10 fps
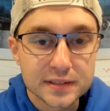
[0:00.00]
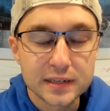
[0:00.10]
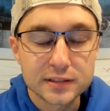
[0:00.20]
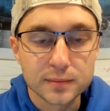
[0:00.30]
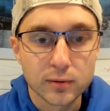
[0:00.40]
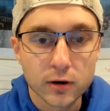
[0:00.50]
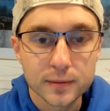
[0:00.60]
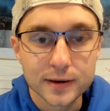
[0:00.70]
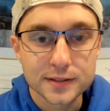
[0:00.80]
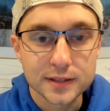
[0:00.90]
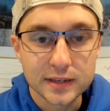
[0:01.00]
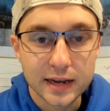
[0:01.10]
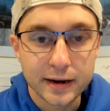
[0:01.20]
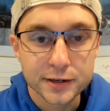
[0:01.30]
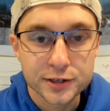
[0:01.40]
disappointments in the
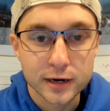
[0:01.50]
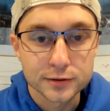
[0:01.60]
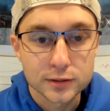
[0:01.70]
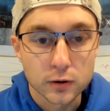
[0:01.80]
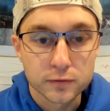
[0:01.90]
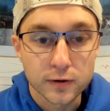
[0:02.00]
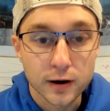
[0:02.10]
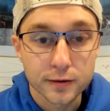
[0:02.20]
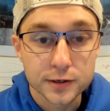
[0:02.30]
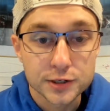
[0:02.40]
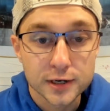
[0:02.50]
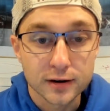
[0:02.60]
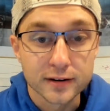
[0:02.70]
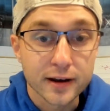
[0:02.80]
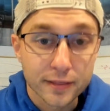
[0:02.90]
NHL so far this
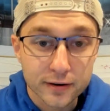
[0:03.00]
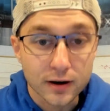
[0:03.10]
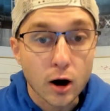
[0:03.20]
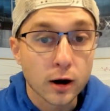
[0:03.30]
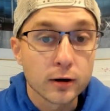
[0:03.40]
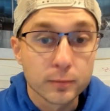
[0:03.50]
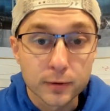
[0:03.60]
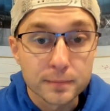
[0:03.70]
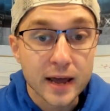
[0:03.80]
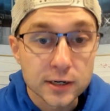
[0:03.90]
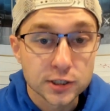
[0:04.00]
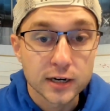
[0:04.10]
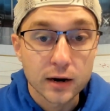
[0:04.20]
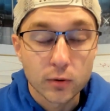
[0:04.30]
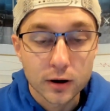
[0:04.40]
year. Another honorable mention
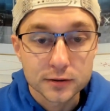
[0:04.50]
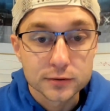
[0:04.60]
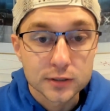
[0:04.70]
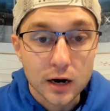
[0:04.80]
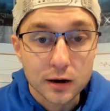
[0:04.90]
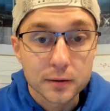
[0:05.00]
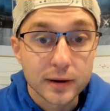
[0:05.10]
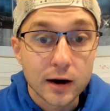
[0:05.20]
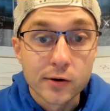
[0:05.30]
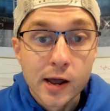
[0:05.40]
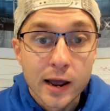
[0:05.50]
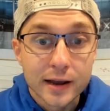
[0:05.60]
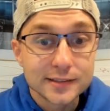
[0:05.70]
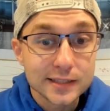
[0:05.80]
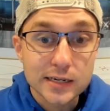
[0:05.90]
I want to talk about
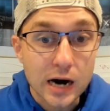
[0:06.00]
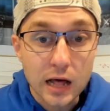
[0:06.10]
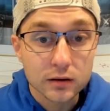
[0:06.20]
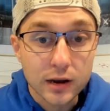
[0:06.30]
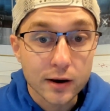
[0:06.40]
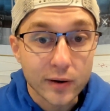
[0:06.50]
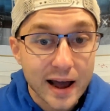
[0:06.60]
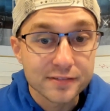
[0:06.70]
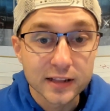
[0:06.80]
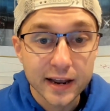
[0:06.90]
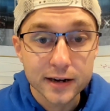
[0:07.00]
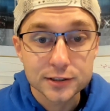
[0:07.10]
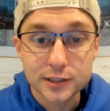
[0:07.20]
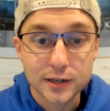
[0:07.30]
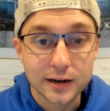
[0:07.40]
is the Colorado
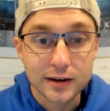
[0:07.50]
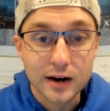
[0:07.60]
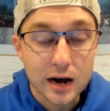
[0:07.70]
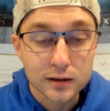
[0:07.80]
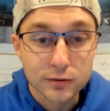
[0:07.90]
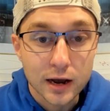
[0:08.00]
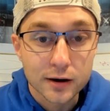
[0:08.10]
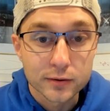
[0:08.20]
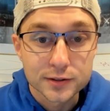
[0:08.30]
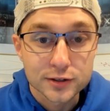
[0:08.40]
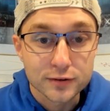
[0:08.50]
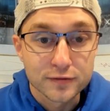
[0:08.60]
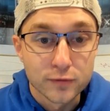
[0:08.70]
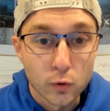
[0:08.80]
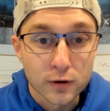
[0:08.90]
Avalanche. Colorado is just
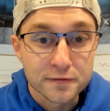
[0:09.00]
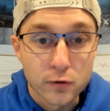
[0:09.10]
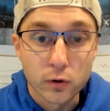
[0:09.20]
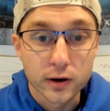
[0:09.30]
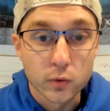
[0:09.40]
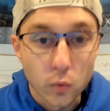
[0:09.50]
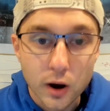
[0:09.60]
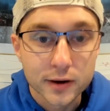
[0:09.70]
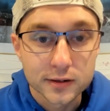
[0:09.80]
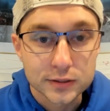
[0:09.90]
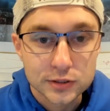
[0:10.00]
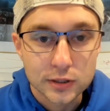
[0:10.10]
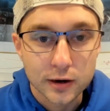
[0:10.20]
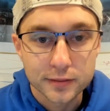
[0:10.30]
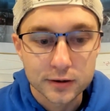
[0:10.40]
4-4-1 to
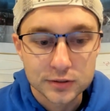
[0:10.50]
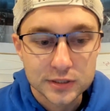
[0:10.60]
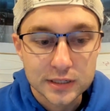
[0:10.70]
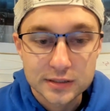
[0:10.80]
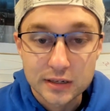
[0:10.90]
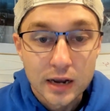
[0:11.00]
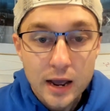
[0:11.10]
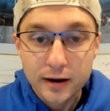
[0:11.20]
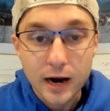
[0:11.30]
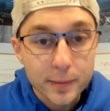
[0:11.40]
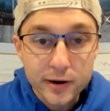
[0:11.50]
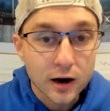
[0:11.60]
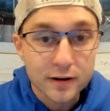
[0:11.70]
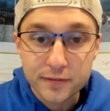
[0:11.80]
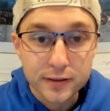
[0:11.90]
start their season, coming
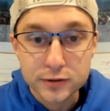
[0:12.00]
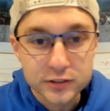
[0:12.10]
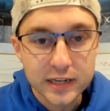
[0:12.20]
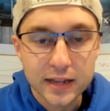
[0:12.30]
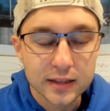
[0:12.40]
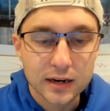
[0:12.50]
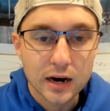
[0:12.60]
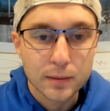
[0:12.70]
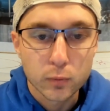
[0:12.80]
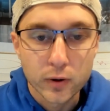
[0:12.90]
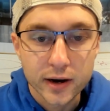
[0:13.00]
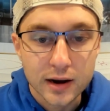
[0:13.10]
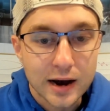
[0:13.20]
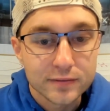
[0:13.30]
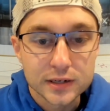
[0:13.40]
off of their Stanley Cup win.
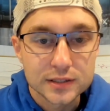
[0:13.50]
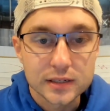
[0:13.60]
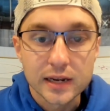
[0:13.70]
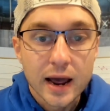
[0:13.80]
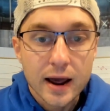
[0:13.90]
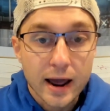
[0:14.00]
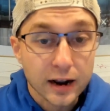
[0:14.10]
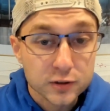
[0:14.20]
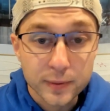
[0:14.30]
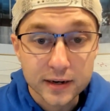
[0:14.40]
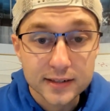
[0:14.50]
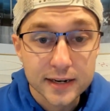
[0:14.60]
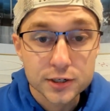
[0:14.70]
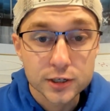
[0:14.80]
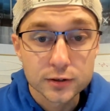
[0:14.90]
Obviously,
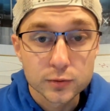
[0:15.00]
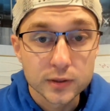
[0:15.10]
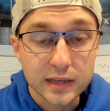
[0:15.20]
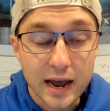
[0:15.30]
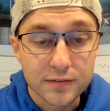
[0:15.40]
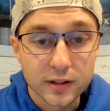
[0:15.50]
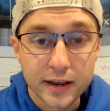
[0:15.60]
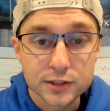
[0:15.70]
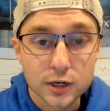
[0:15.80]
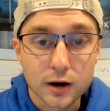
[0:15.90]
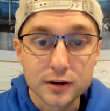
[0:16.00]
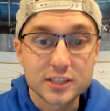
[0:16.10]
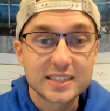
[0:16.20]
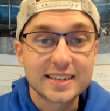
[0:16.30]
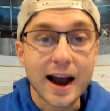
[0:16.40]
expectations with the Avalanche are
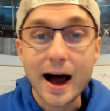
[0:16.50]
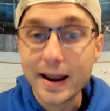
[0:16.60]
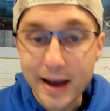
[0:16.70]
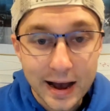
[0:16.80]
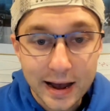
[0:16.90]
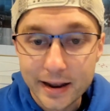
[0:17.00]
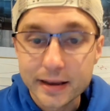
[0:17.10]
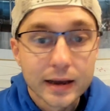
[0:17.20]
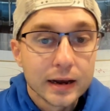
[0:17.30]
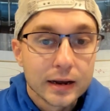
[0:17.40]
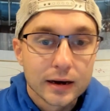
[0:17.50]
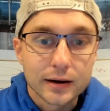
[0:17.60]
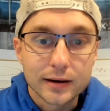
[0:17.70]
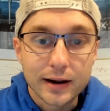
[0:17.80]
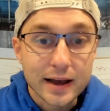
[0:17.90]
sky high.
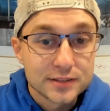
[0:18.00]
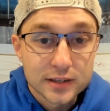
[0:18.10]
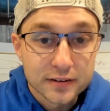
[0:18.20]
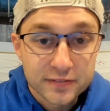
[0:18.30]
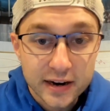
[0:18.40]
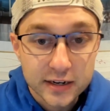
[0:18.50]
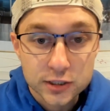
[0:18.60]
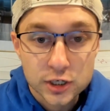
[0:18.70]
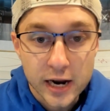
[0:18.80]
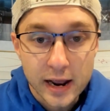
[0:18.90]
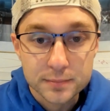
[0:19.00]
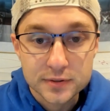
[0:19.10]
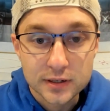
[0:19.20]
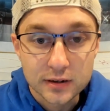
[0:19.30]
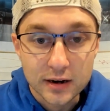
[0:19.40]
as the defending
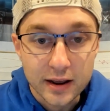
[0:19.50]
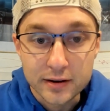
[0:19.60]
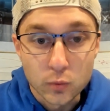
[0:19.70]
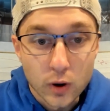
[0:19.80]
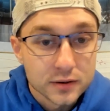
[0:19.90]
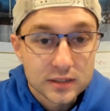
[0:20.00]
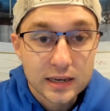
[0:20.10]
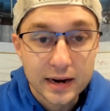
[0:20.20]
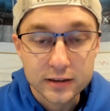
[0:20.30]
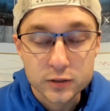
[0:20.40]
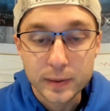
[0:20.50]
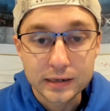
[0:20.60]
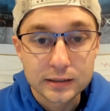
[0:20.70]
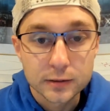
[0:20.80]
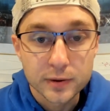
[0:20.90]
champs and once again
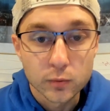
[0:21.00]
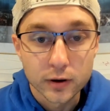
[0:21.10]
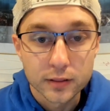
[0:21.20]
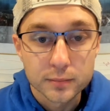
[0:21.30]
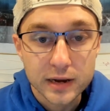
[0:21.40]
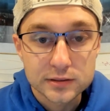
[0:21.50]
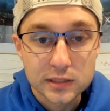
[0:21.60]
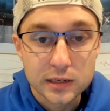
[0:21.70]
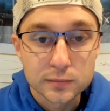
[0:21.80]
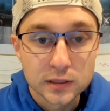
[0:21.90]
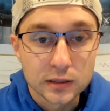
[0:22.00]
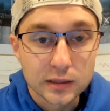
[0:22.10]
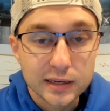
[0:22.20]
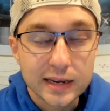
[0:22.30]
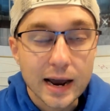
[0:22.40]
expected to be one of the best teams in the
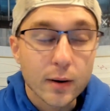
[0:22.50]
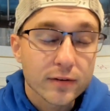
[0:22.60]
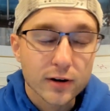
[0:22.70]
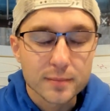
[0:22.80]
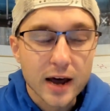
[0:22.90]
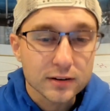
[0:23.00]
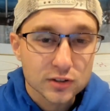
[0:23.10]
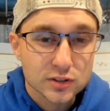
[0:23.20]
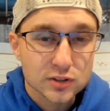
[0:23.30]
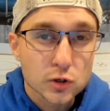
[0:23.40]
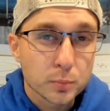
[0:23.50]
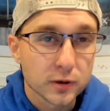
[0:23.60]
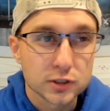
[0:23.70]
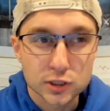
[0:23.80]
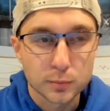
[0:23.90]
league. However, I'm not
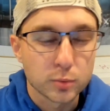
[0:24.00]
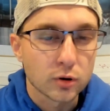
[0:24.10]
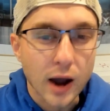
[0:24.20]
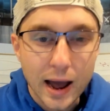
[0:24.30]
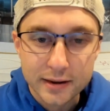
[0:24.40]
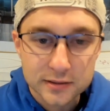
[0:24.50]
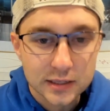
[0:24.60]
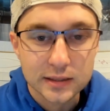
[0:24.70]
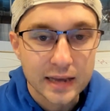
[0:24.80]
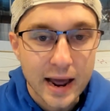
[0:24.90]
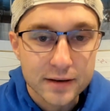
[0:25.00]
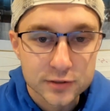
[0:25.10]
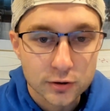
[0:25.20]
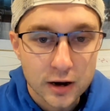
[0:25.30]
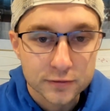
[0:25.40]
super surprised that the
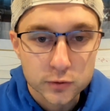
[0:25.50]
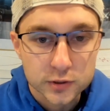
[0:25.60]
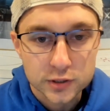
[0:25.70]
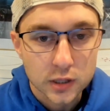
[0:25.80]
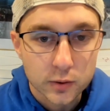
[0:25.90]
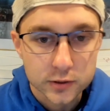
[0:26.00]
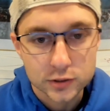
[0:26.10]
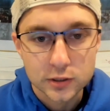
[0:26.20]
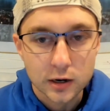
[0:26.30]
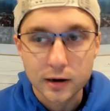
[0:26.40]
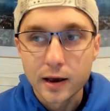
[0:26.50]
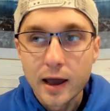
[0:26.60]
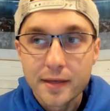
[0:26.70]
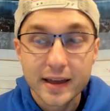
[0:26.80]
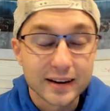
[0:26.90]
Avs are off to a slower start.
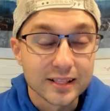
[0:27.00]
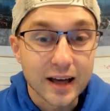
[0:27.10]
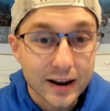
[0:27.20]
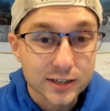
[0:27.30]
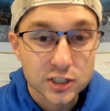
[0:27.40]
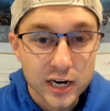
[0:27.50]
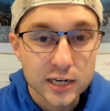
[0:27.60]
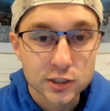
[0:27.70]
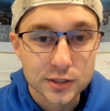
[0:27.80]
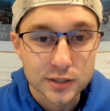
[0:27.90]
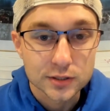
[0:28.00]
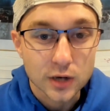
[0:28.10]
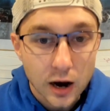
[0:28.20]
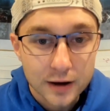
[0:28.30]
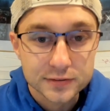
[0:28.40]
They had a lot of changes this
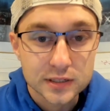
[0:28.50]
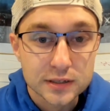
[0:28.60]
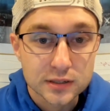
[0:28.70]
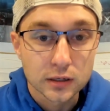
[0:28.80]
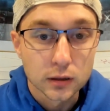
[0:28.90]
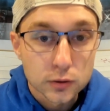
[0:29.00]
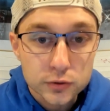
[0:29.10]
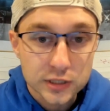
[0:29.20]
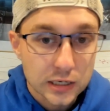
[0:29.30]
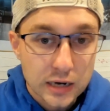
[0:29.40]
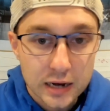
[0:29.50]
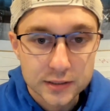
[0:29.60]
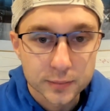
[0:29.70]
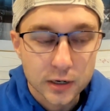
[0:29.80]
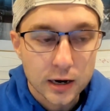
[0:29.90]
offseason, losing
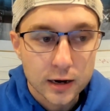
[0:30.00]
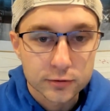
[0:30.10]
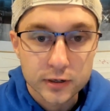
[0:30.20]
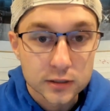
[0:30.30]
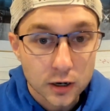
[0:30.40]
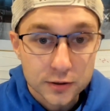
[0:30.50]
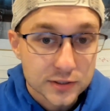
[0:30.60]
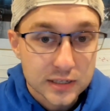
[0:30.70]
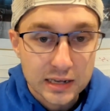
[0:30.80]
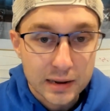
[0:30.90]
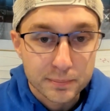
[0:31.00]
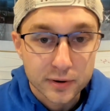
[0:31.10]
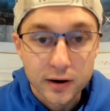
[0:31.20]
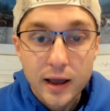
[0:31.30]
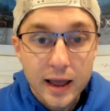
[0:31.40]
Nazem Kadri, Darcy
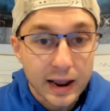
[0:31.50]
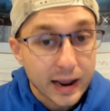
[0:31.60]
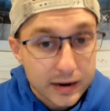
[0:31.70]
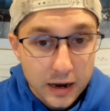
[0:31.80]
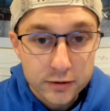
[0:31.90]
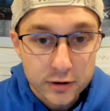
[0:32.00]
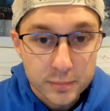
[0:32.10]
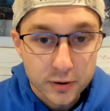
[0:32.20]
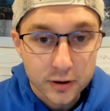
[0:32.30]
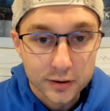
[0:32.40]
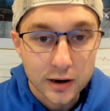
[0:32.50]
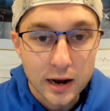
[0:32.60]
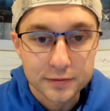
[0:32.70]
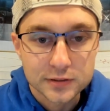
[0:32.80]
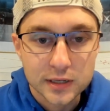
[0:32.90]
Kemper, and Andrei
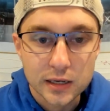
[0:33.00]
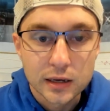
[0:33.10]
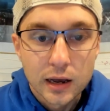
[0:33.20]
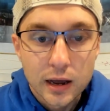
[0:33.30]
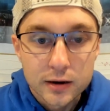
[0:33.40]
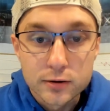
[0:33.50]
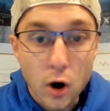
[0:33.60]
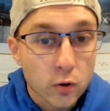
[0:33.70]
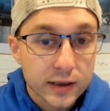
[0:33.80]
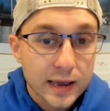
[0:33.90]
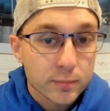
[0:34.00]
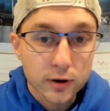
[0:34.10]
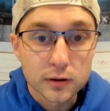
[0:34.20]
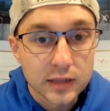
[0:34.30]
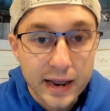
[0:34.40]
Burakovsky. No
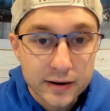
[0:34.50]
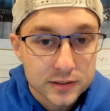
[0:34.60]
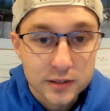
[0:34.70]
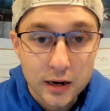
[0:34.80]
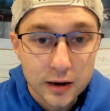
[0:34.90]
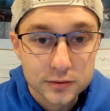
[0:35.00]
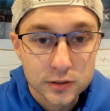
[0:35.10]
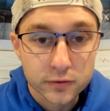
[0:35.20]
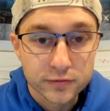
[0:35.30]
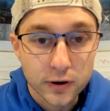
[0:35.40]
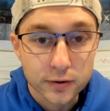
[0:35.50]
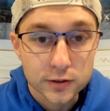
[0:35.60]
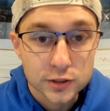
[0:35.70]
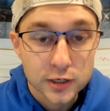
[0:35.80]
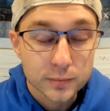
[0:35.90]
Gabriel Landeskog so far
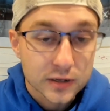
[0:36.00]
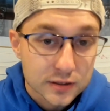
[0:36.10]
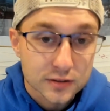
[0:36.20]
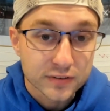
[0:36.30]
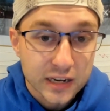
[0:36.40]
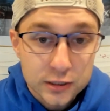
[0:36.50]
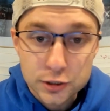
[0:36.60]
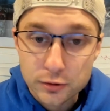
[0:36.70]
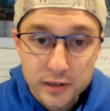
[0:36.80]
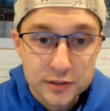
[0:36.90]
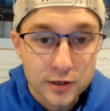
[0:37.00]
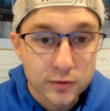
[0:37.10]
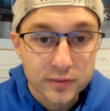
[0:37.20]
this year because of injury, so